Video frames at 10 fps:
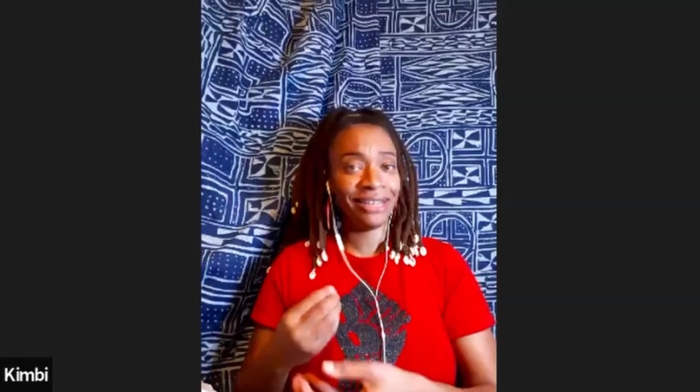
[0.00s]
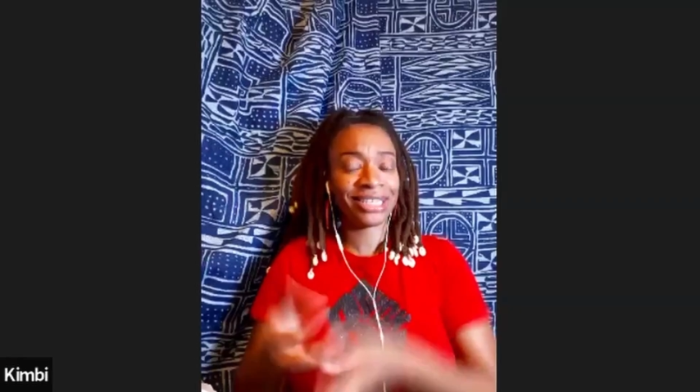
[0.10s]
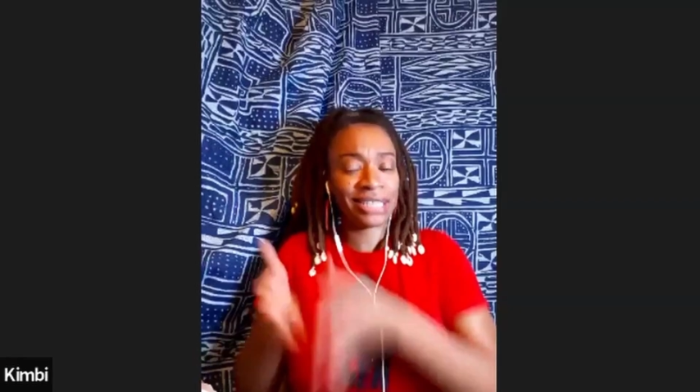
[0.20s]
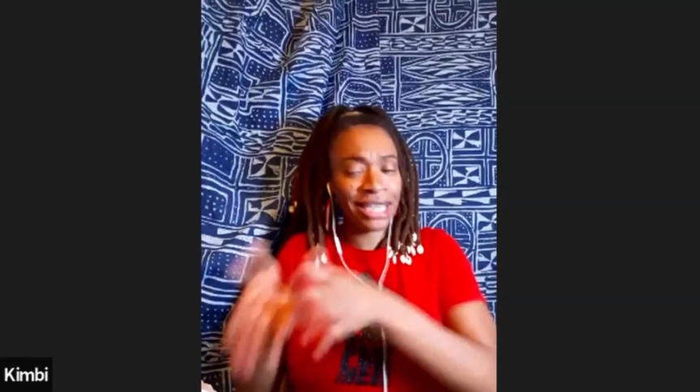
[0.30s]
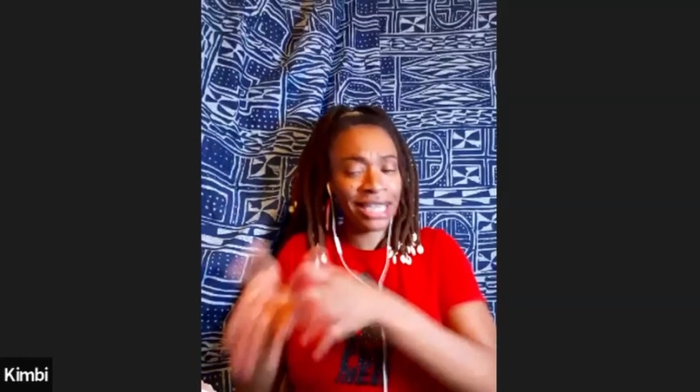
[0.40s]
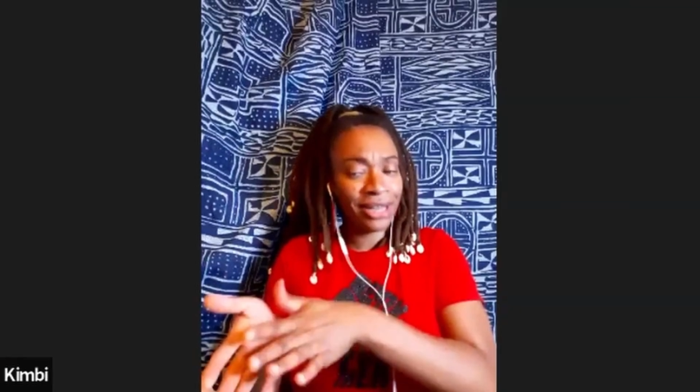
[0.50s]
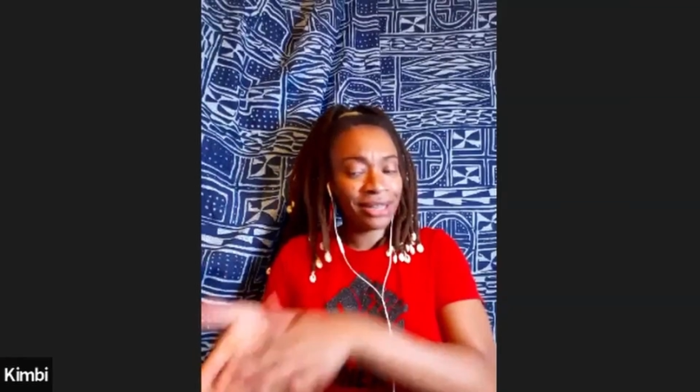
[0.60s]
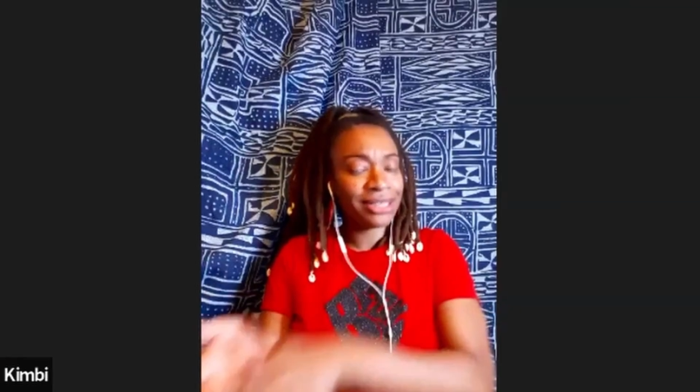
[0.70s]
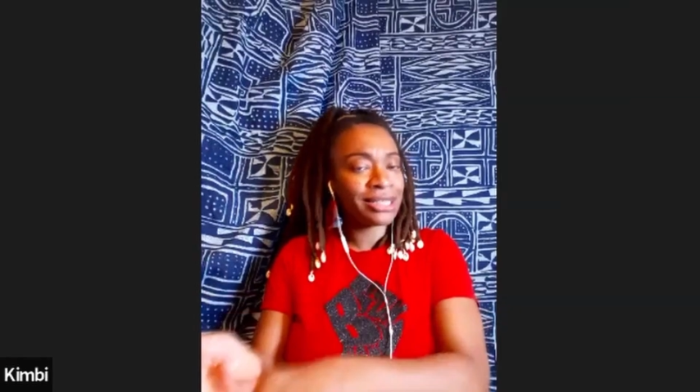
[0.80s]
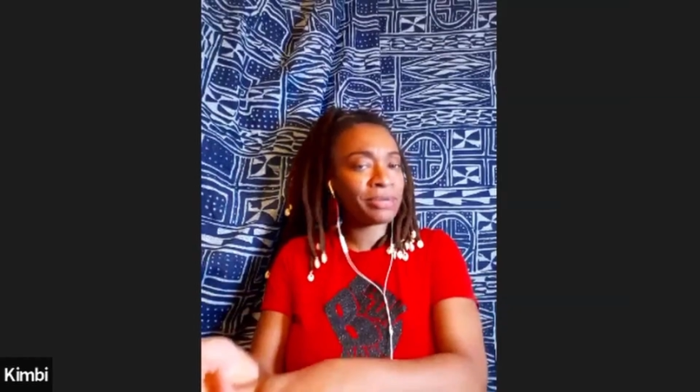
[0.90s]
just hear,
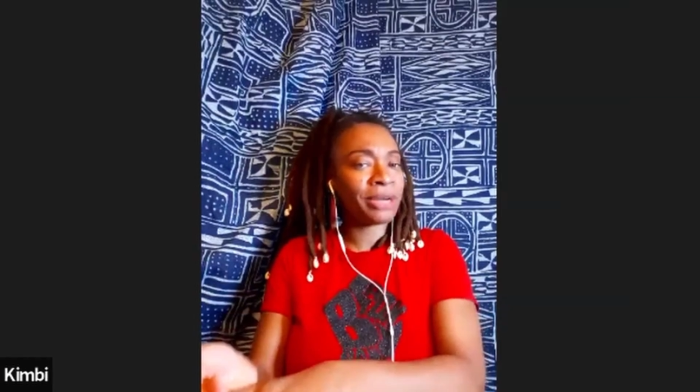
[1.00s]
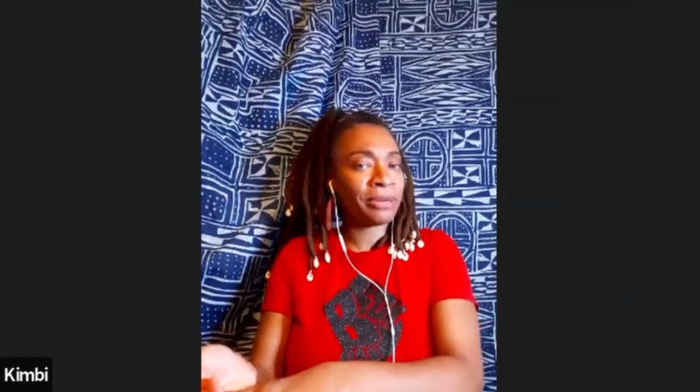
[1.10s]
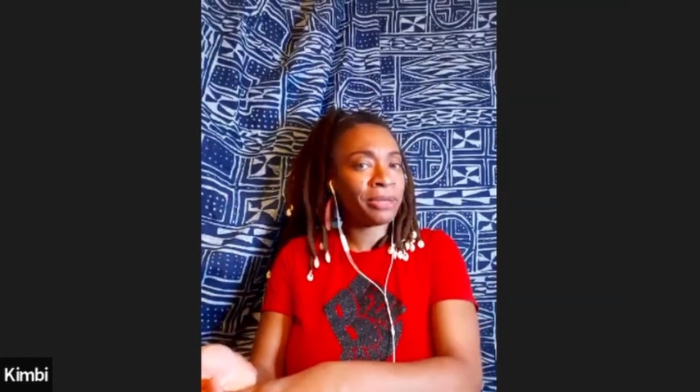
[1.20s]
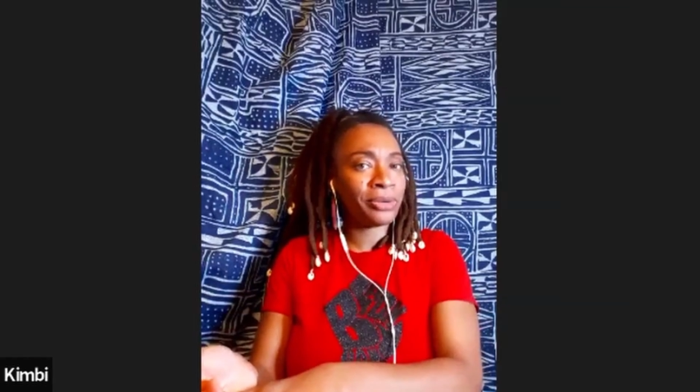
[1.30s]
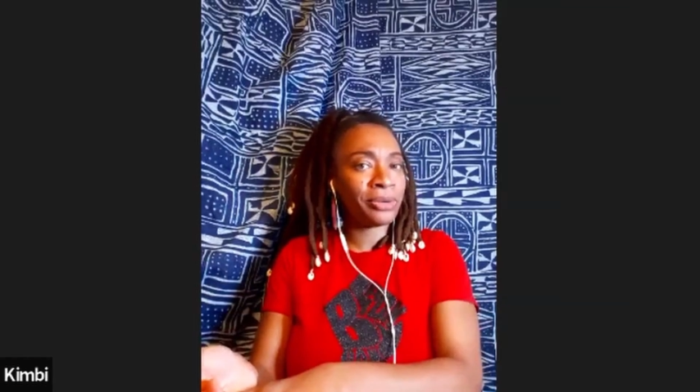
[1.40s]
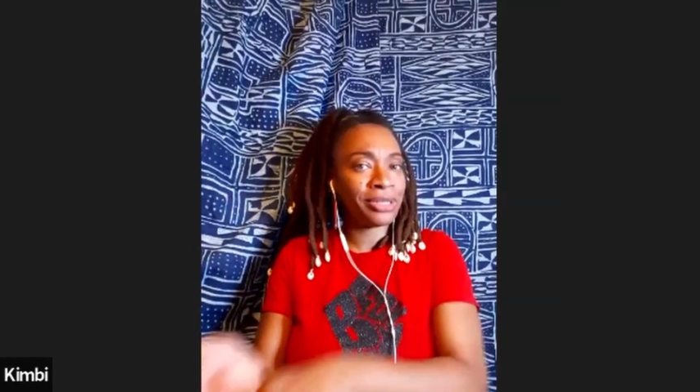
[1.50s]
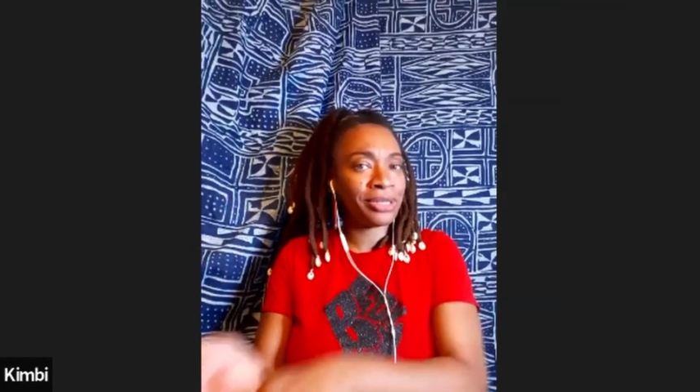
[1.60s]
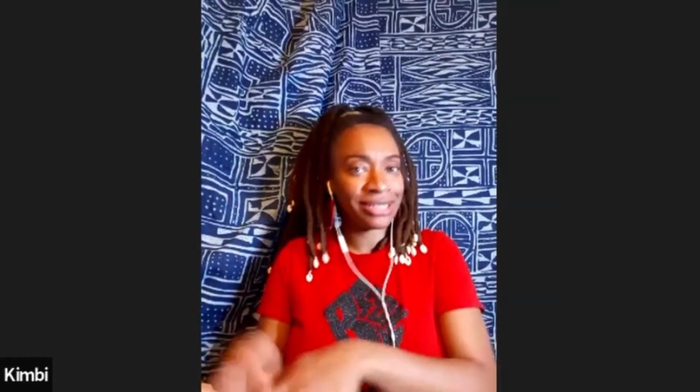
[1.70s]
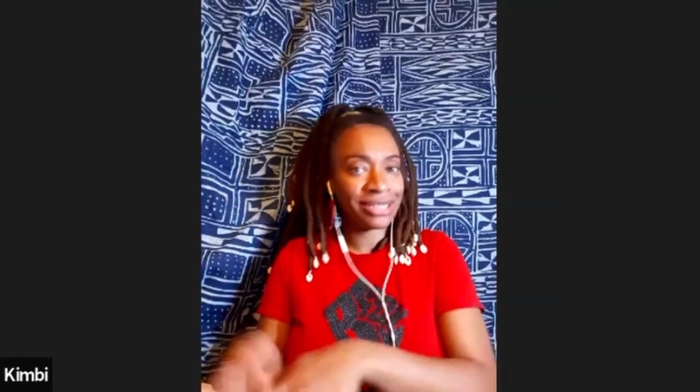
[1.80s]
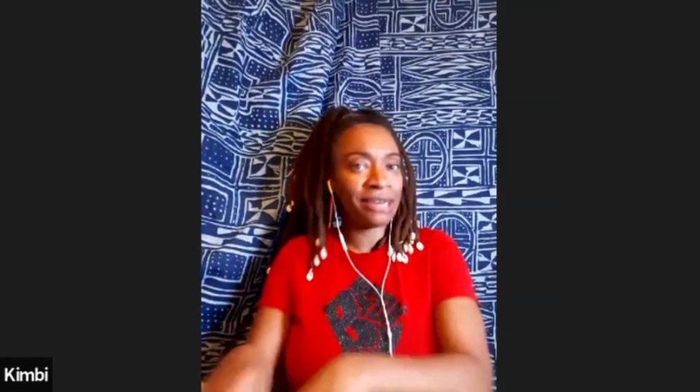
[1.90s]
this is what I'm doing.
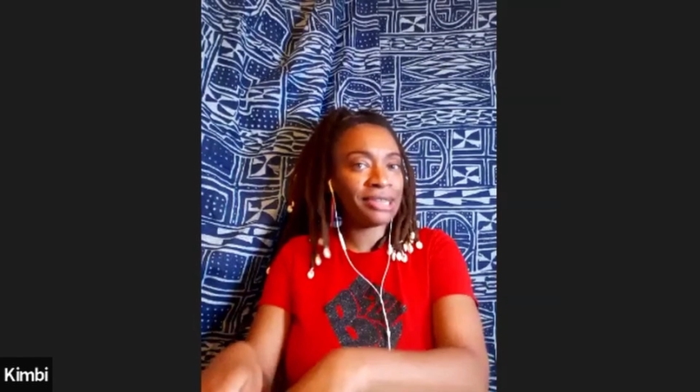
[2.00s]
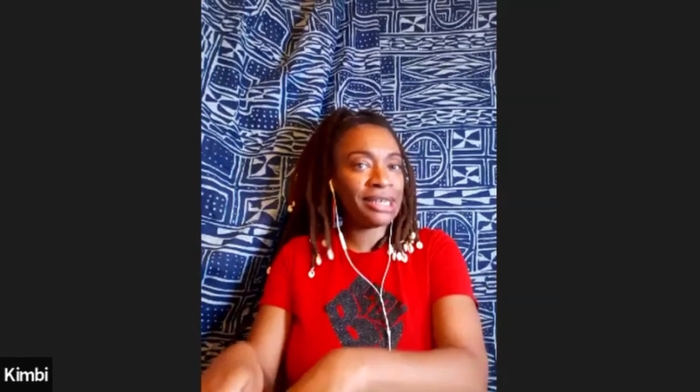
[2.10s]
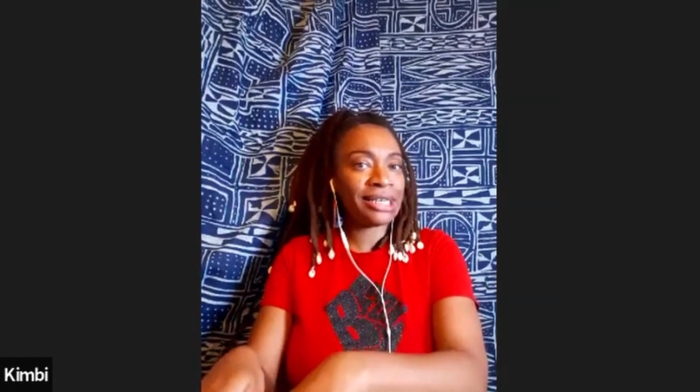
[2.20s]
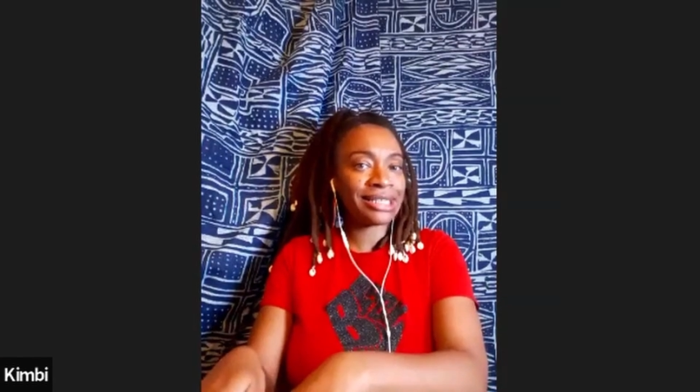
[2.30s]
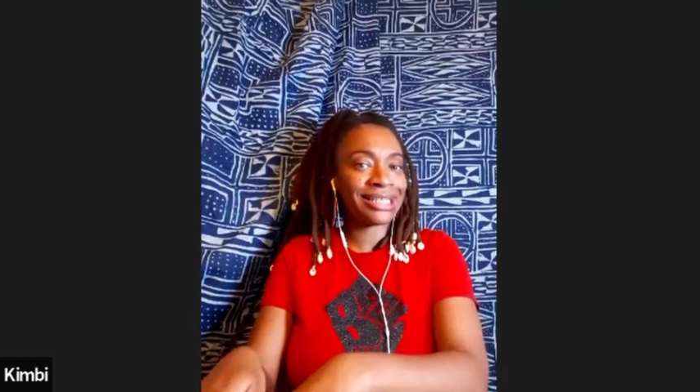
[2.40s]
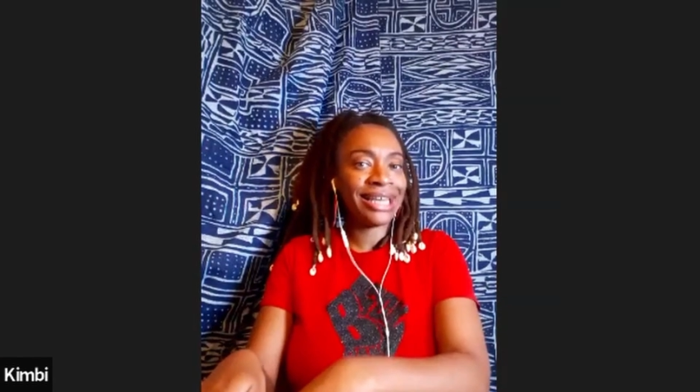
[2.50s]
Just hear this.